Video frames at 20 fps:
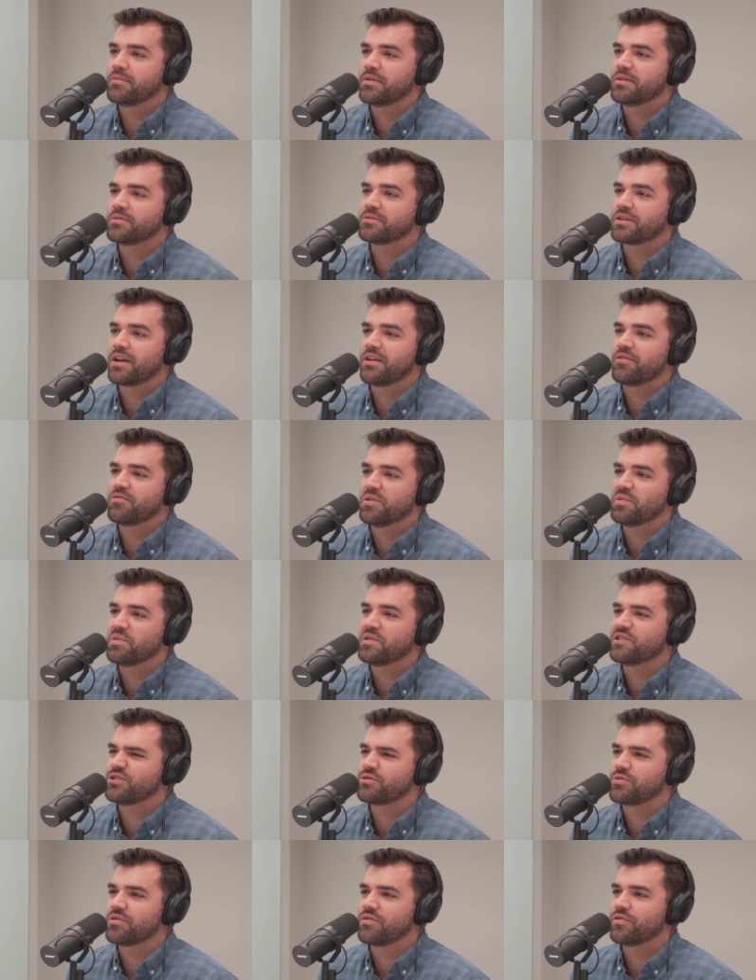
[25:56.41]
That was kind of fun. We
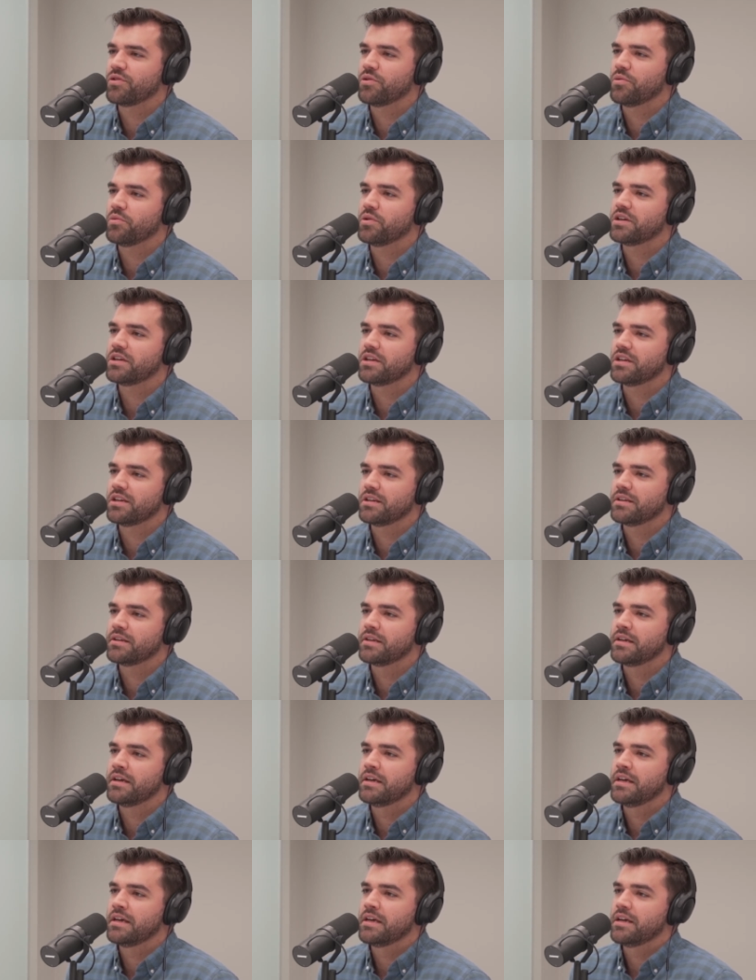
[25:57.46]
just went for a weekend,
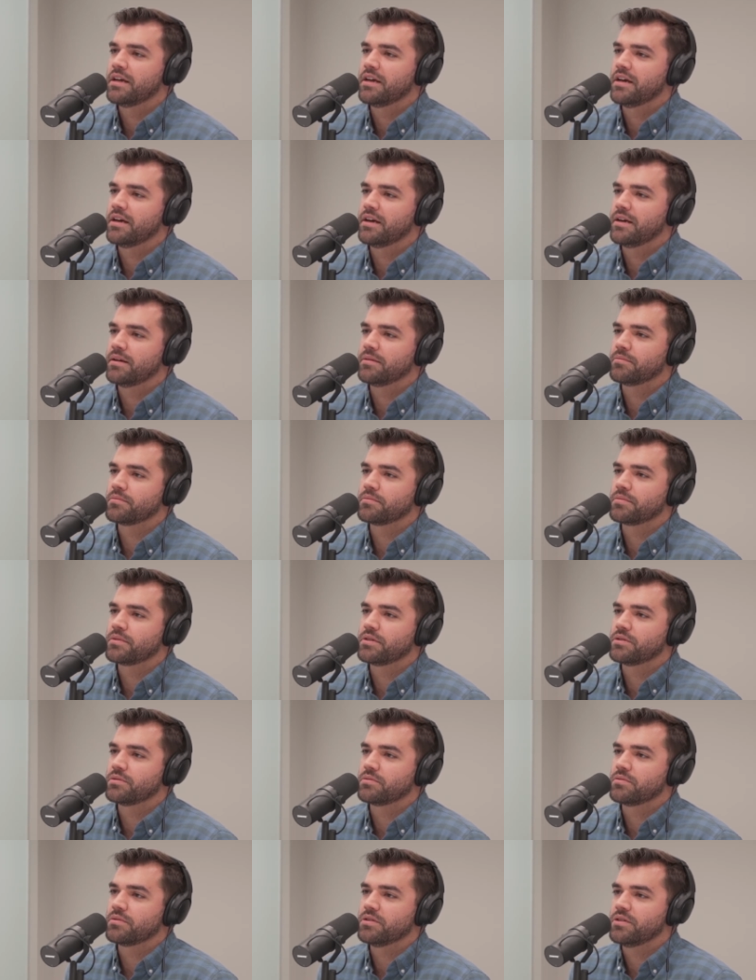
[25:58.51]

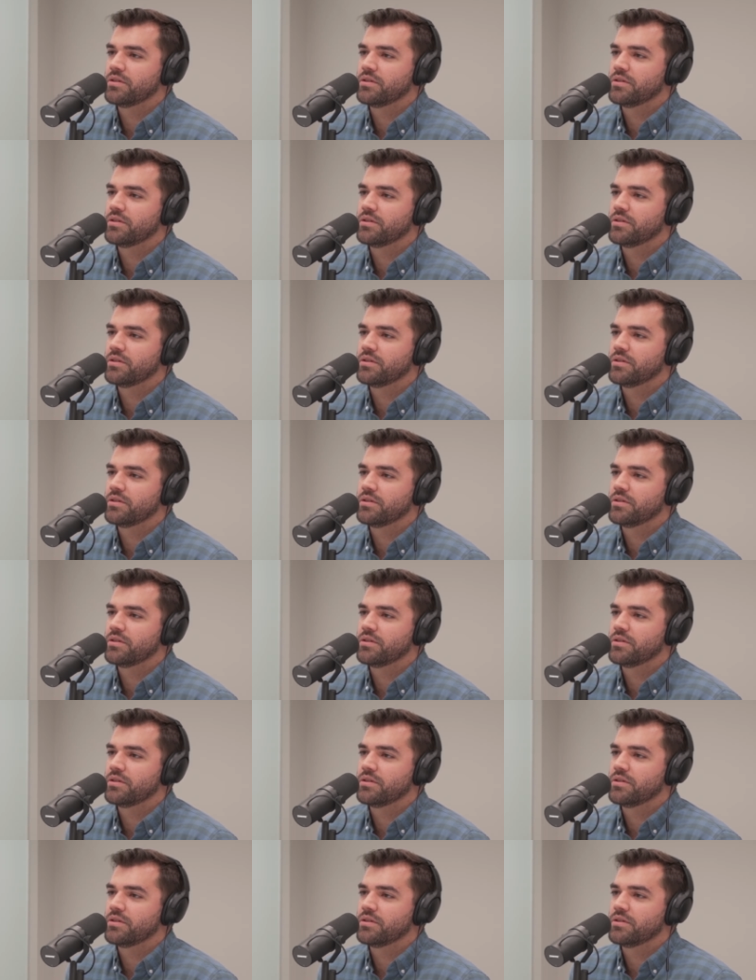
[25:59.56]
because,